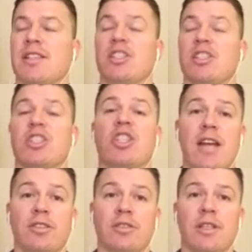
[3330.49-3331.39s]
us as
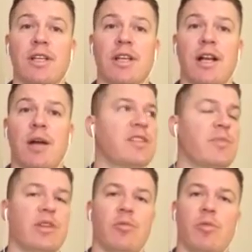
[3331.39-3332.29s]
chattel. I mean,
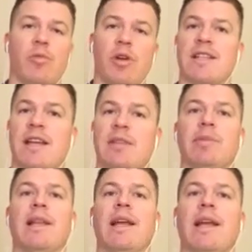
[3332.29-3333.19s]
this has been a
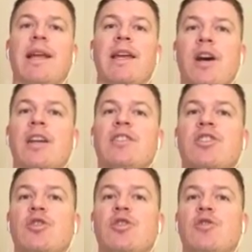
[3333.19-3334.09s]
well-designed plan for
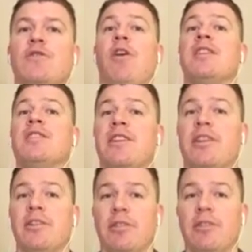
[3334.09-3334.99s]
us to
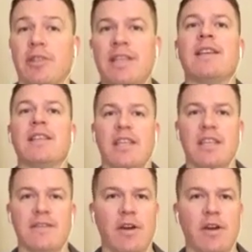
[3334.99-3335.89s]
voluntarily
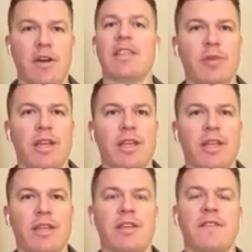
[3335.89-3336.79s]
give our rights
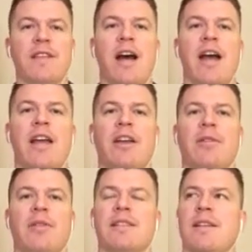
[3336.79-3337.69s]
away. Even the
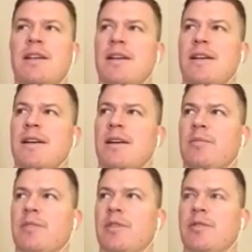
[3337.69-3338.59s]
IRS.
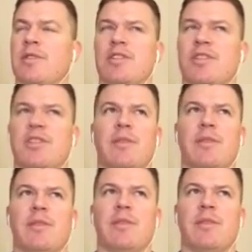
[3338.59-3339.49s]
There was a
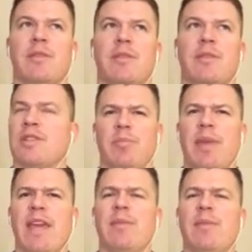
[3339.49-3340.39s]
gentleman, I can't remember his last
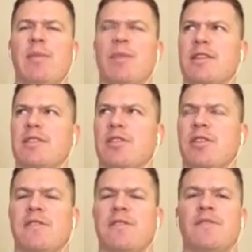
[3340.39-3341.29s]
name, Paymon. He
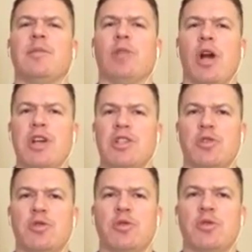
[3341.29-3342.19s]
started the Freedom Law
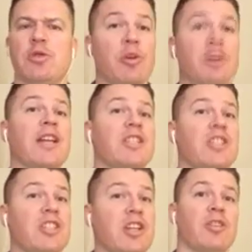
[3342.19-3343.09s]
School, which
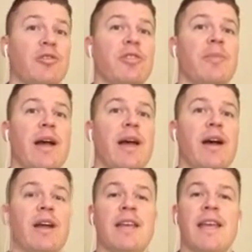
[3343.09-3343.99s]
I just learned
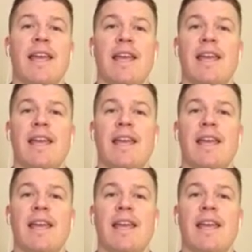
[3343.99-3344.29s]
about,